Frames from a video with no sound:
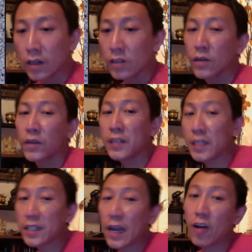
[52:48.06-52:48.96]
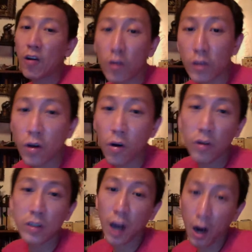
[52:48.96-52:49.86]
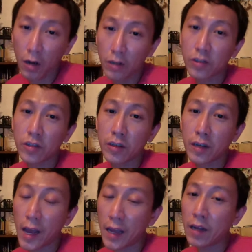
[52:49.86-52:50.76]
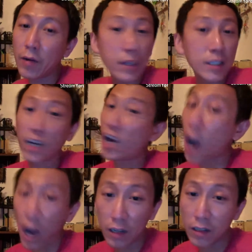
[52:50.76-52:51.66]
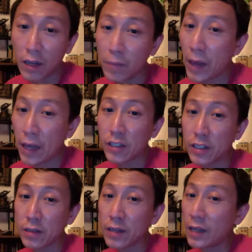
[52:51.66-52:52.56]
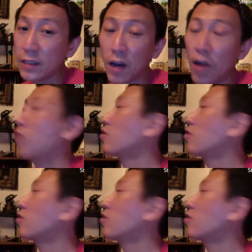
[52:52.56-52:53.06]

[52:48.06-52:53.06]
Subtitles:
so for this deck, all the court cards, king and queens are gone, and page and knights are all